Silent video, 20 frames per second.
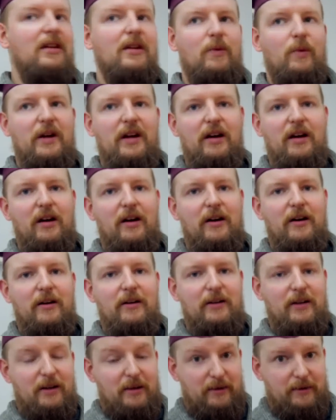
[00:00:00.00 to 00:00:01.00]
We are
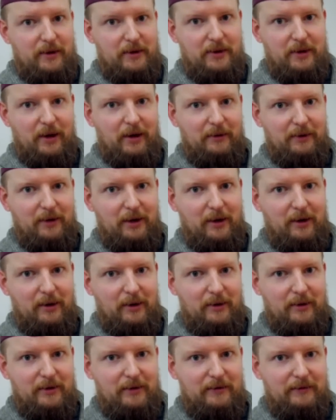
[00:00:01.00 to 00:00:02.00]
the Dawn Guard.